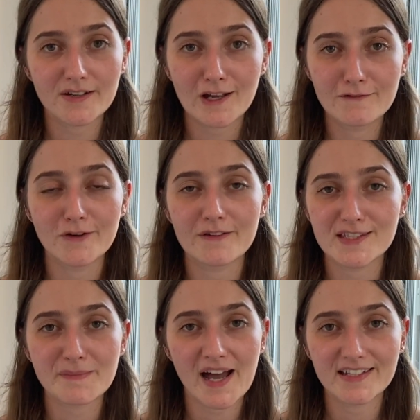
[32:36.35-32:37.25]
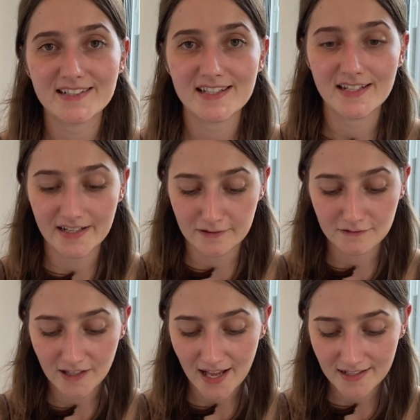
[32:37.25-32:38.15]
convert this pattern to knitting
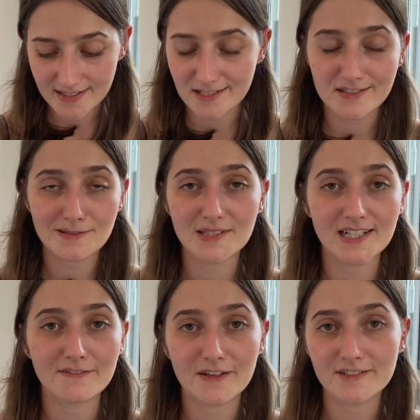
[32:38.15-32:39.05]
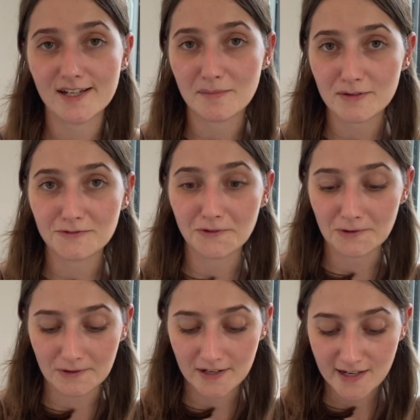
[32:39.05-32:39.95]
flat. It's not something I've ever done
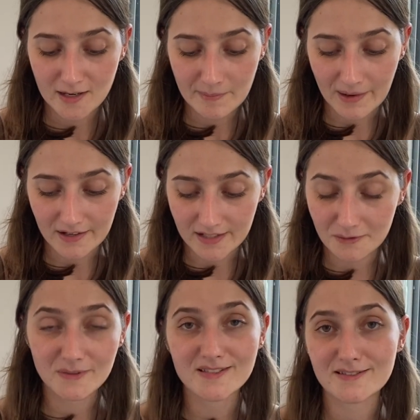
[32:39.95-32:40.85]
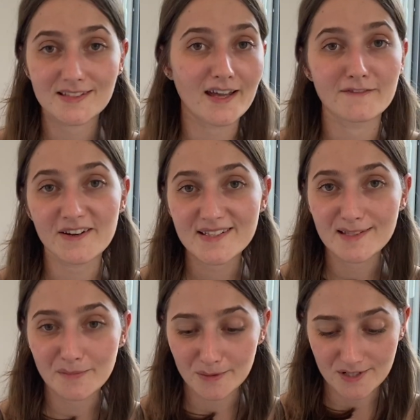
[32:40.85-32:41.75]
before, but it was, yeah, very
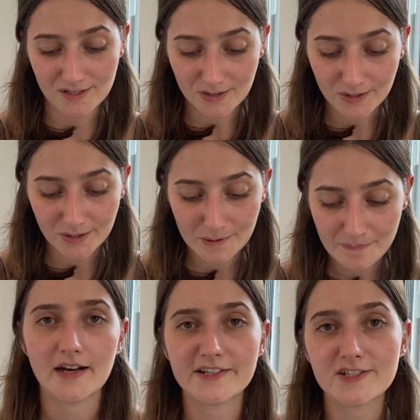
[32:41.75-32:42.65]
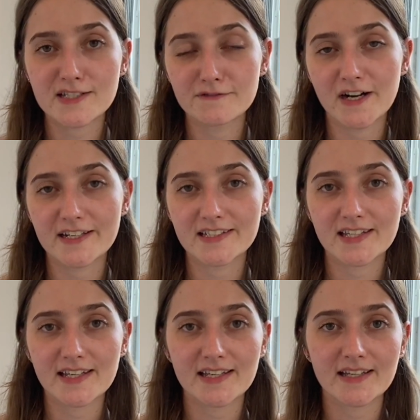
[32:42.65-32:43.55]
simple to do. I just divided
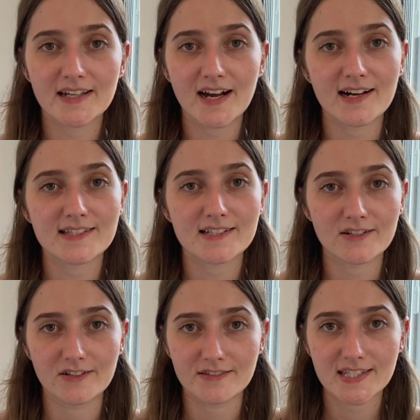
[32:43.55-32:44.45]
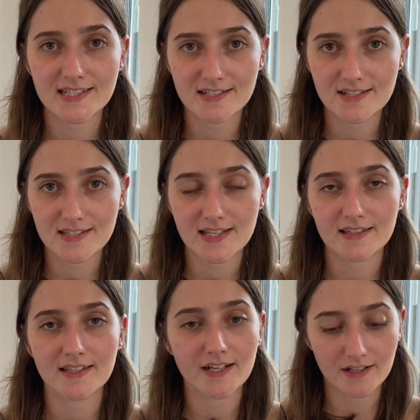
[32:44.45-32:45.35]
the cast on stitches
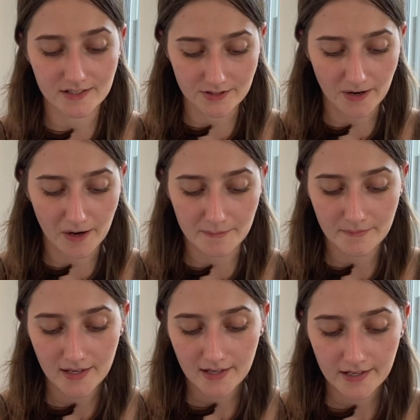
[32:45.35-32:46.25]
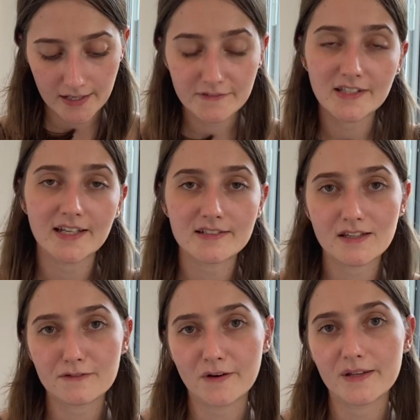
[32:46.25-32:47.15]
at the underarm evenly into
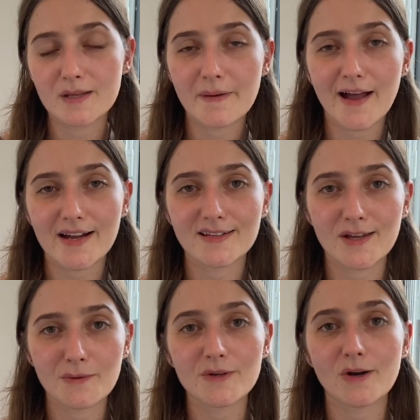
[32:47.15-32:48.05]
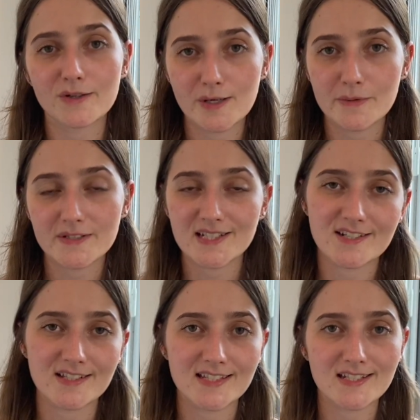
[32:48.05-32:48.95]
the front and the back. There were an odd number of
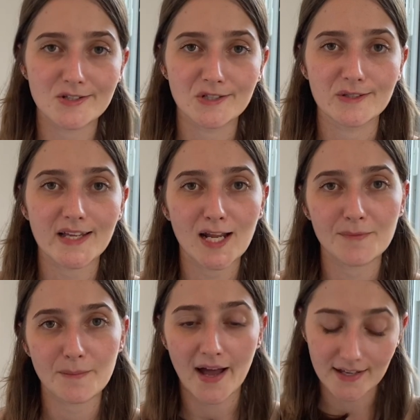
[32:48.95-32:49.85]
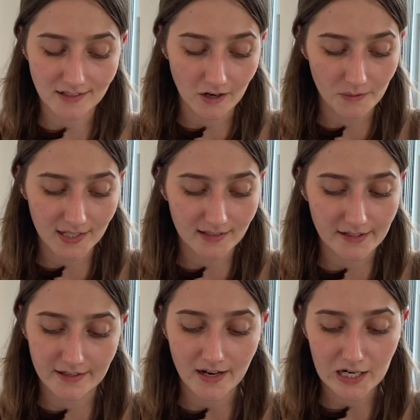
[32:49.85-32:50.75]
stitches to keep the pattern going in
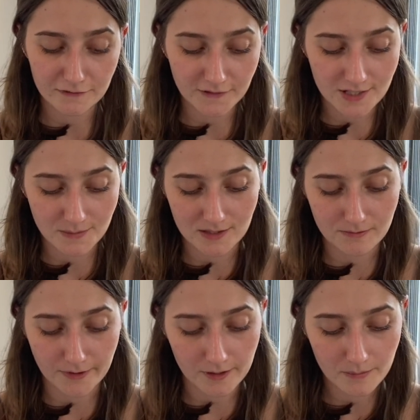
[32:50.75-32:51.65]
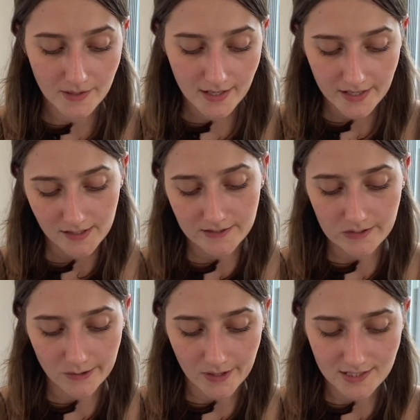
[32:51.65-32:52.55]
the half fisherman's rib.
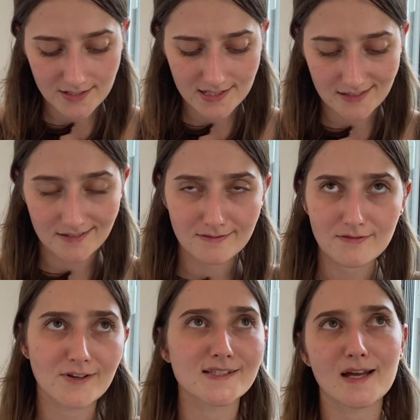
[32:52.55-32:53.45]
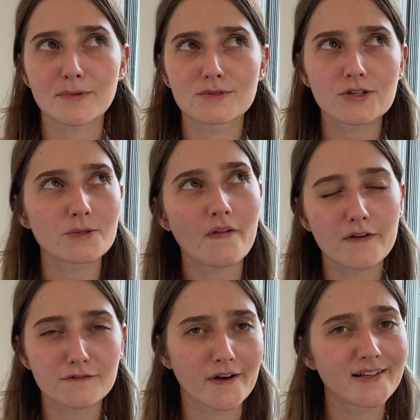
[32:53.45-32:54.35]
So I just did, for example, 2 on the
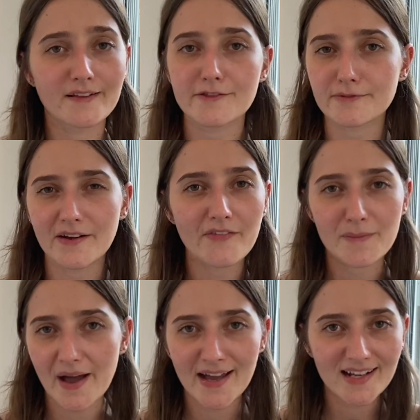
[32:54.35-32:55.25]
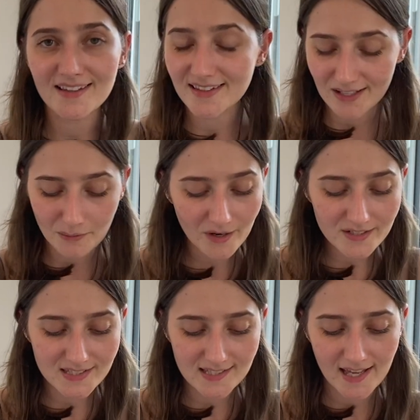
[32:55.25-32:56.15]
front and 3 on the back, I think it
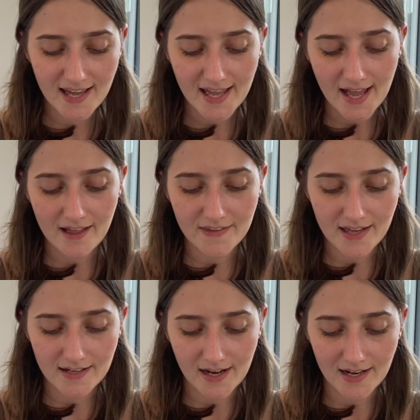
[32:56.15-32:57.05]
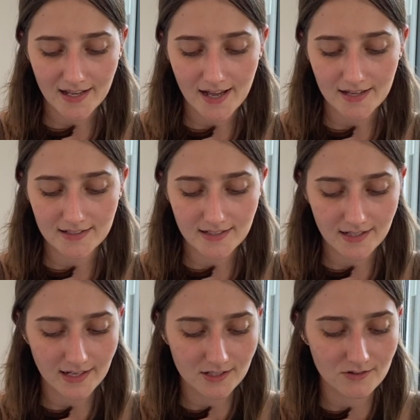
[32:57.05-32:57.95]
was. And then I added an
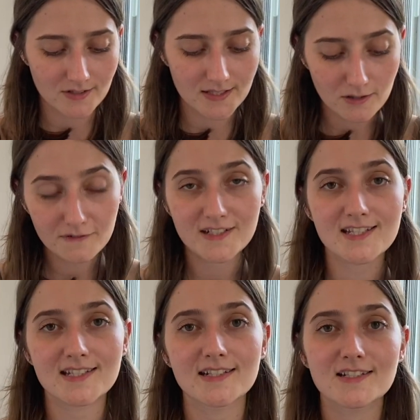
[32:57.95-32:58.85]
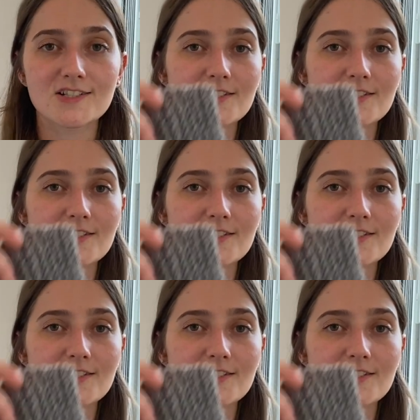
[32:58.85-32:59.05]
extra selvage stitch.